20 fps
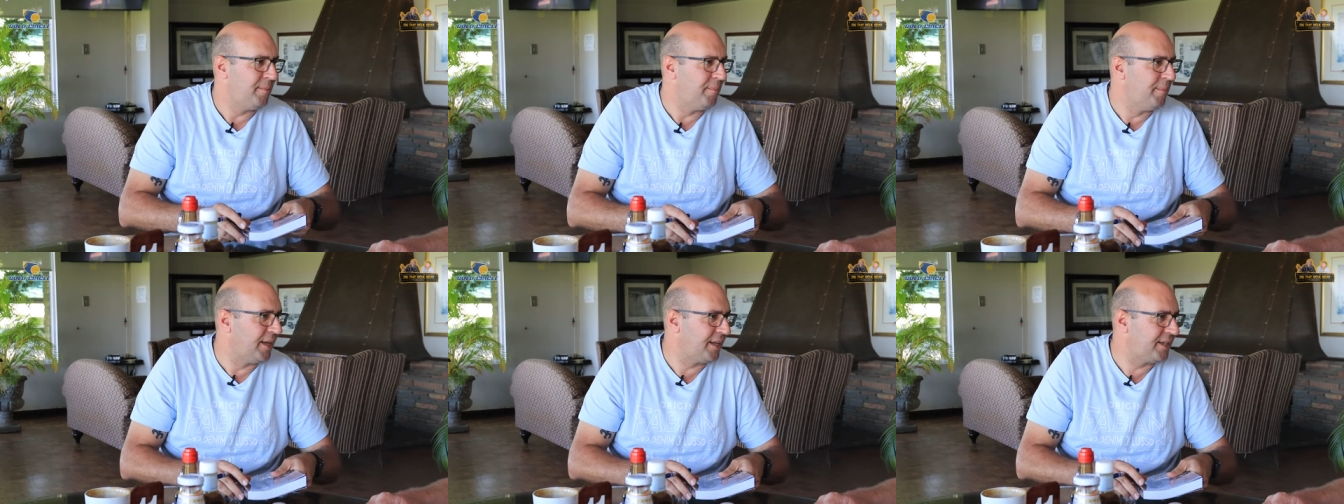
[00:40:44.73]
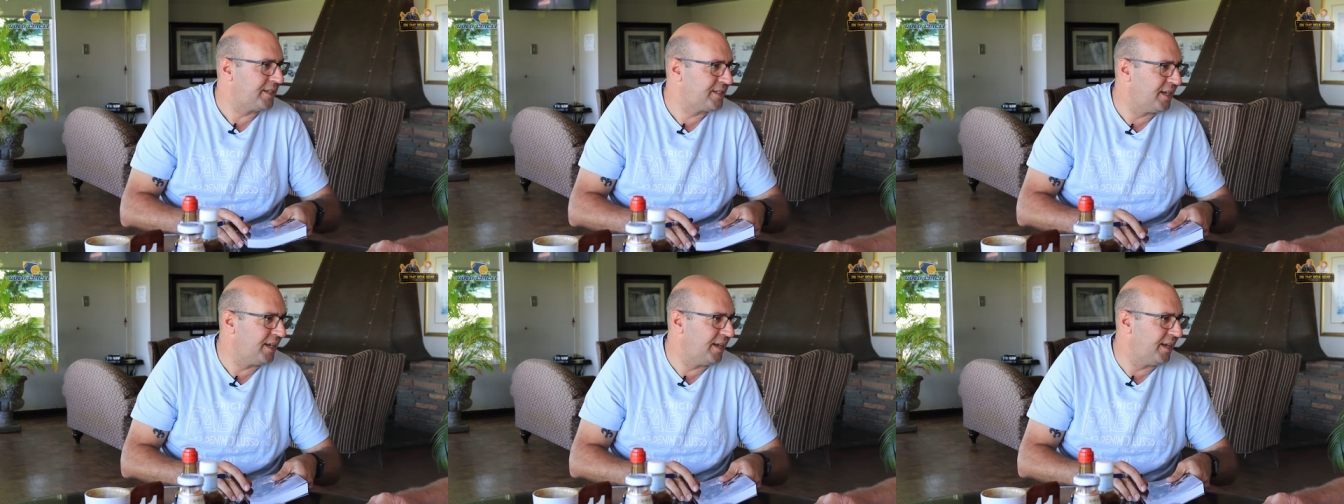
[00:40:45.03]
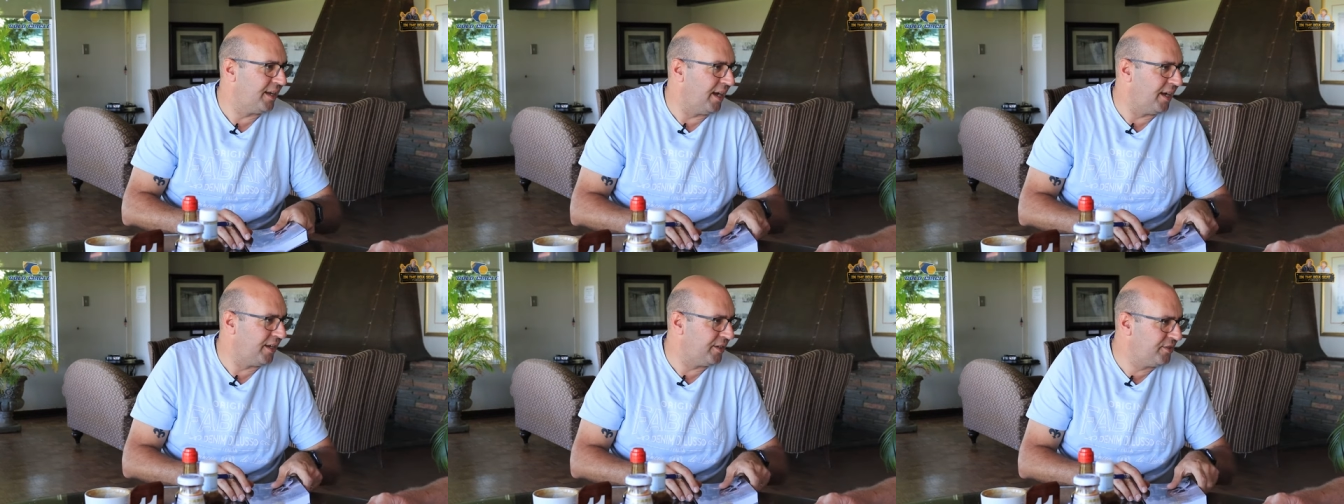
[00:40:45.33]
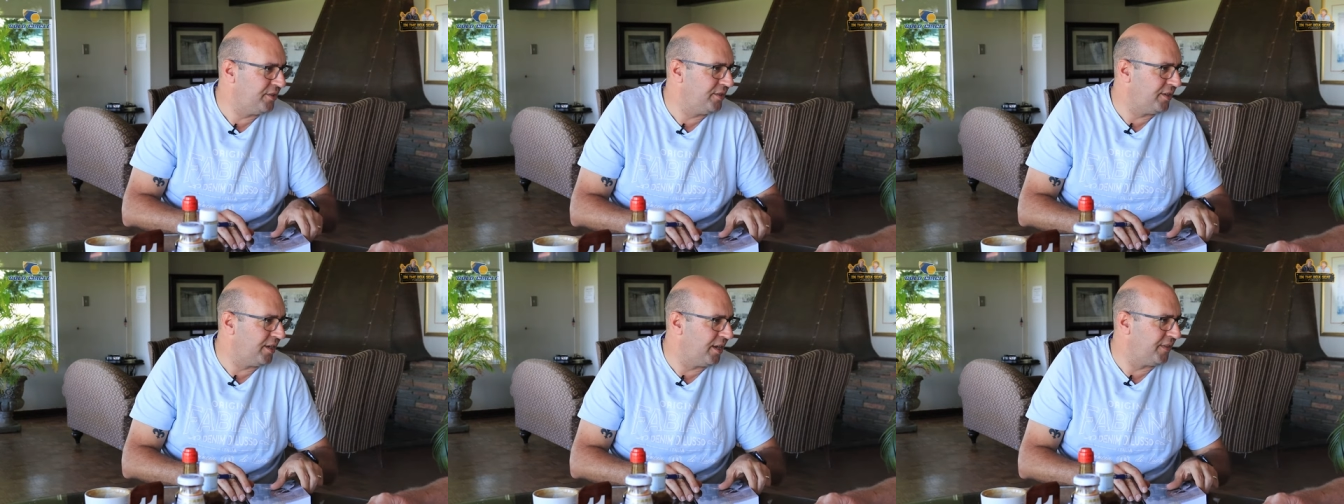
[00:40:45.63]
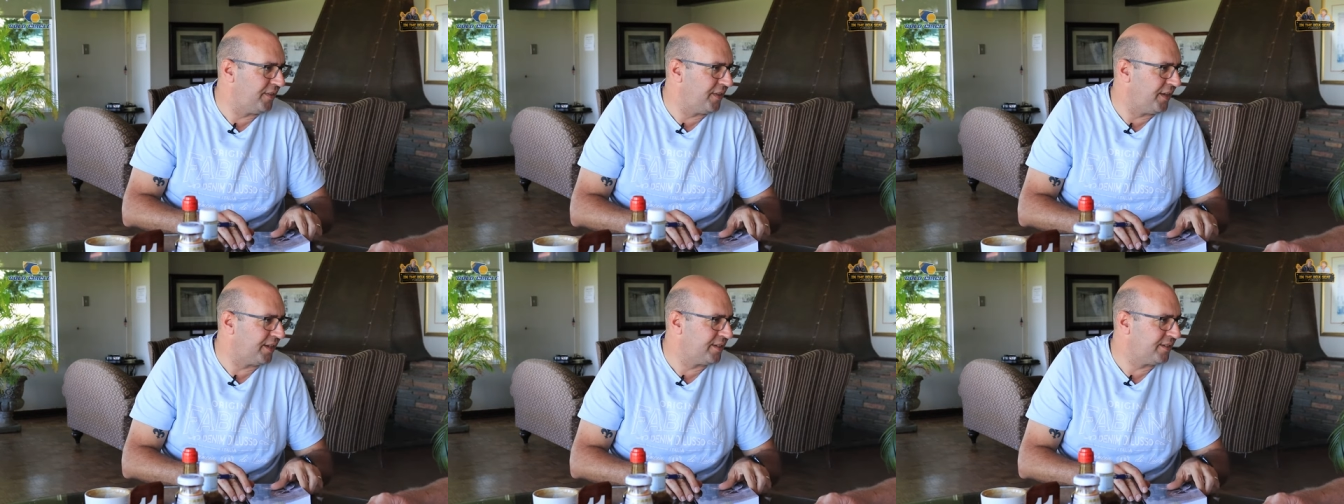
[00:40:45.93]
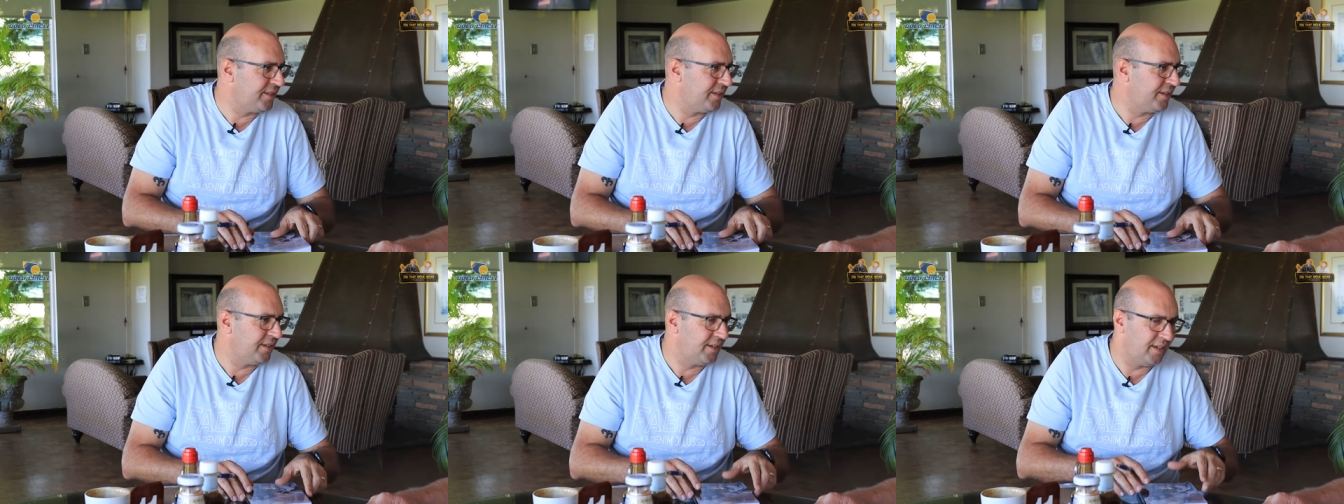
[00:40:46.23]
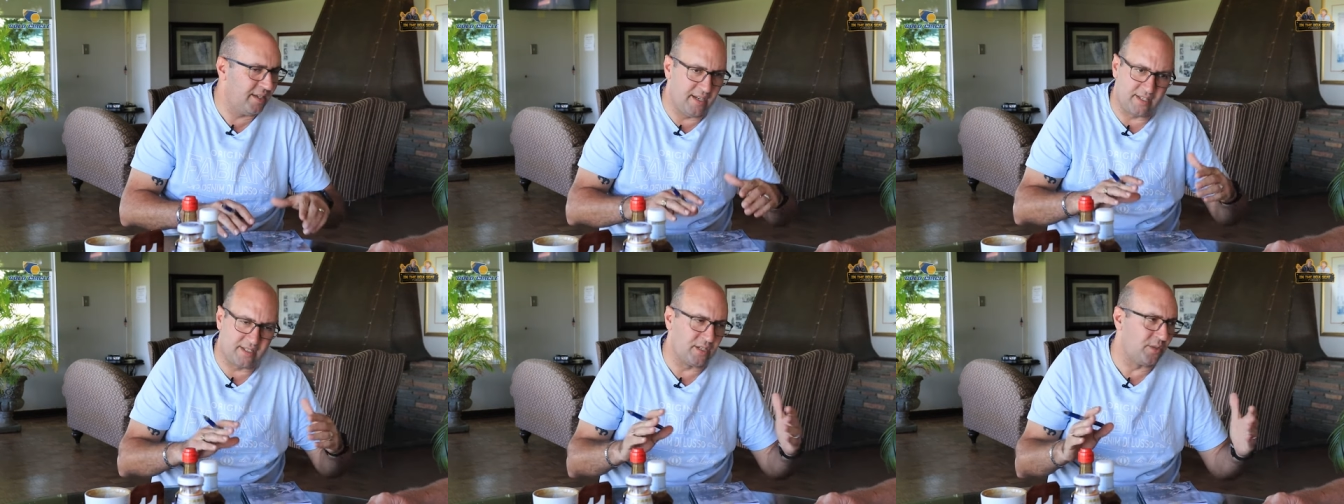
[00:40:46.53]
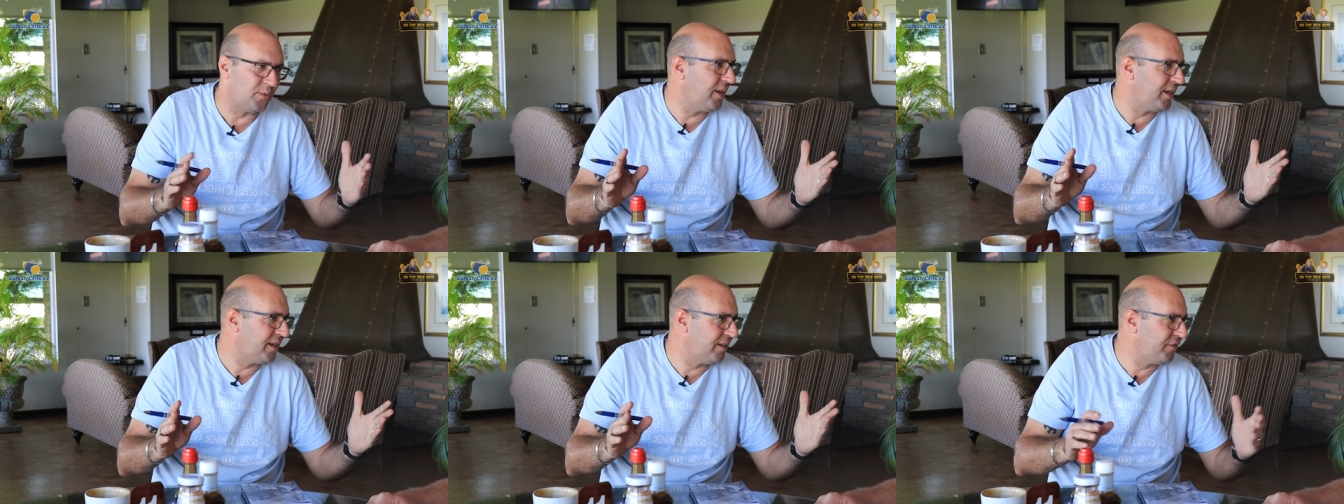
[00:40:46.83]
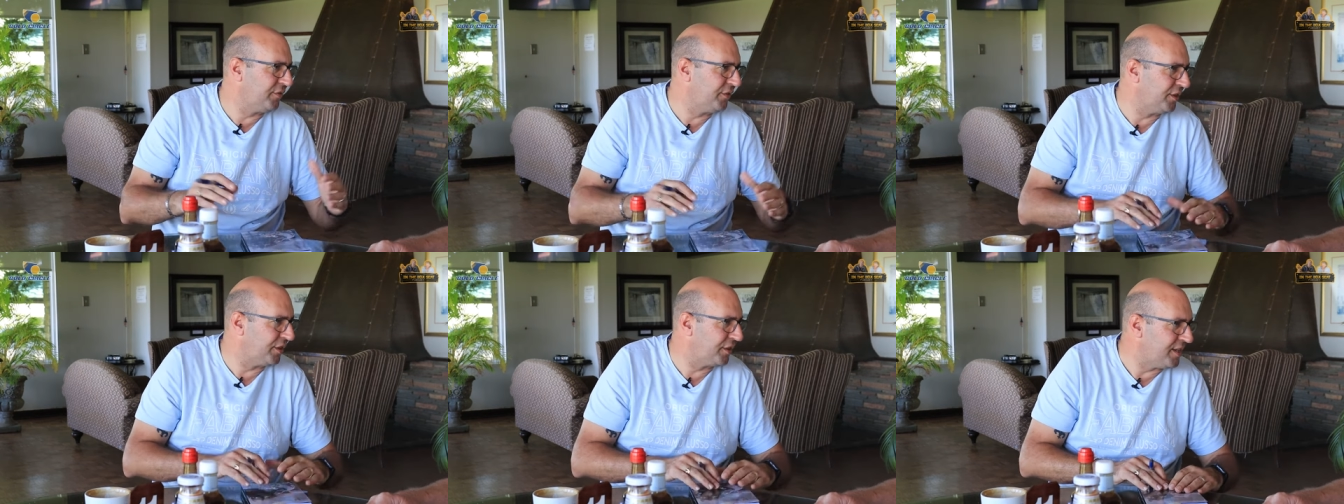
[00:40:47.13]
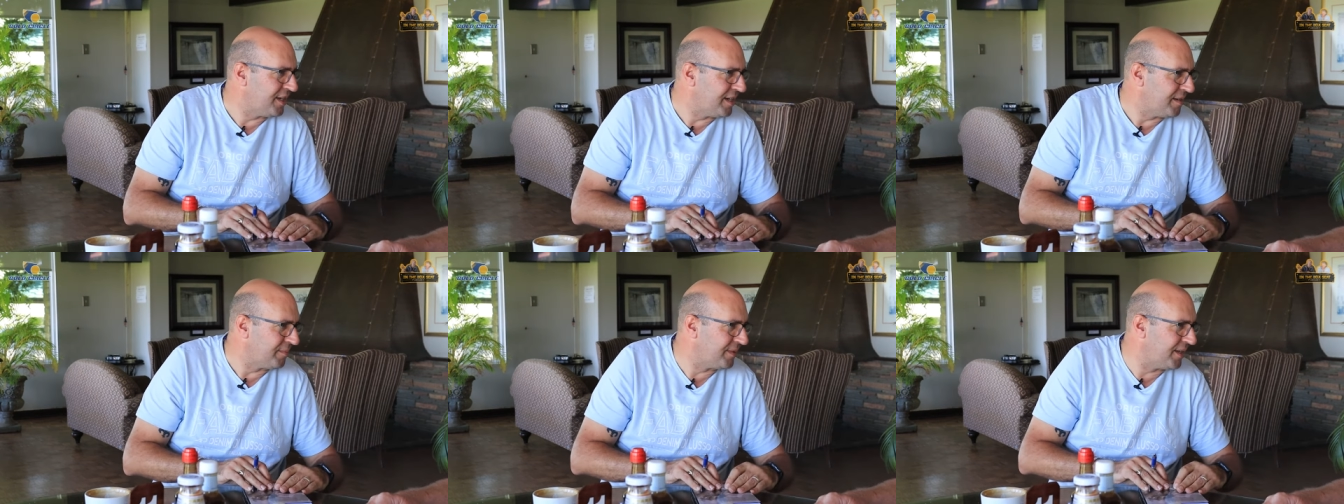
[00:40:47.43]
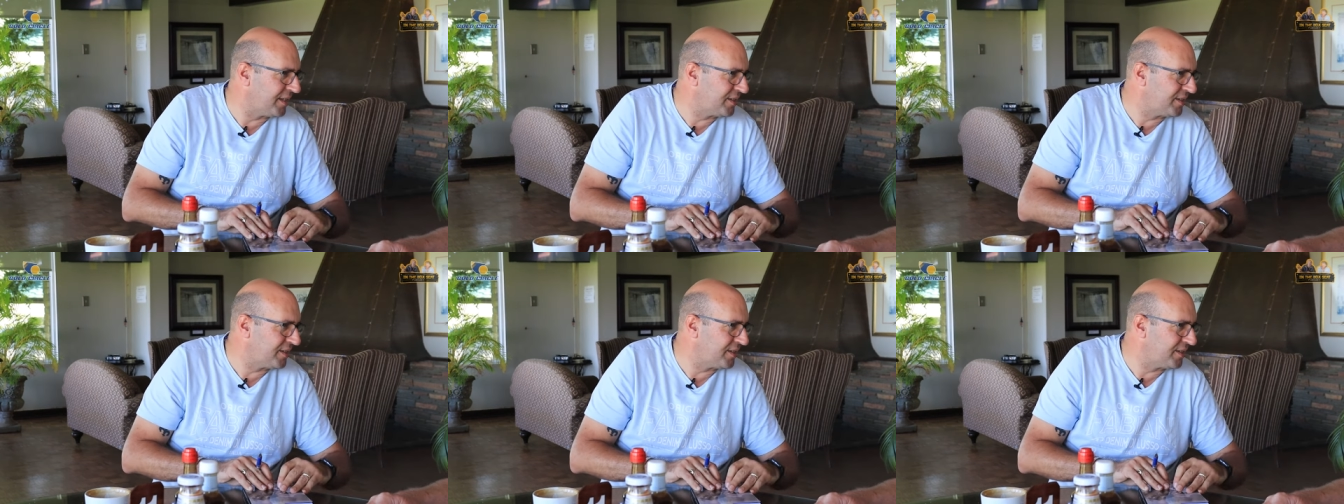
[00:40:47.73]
But uh, I do know that it's a wonderful theme.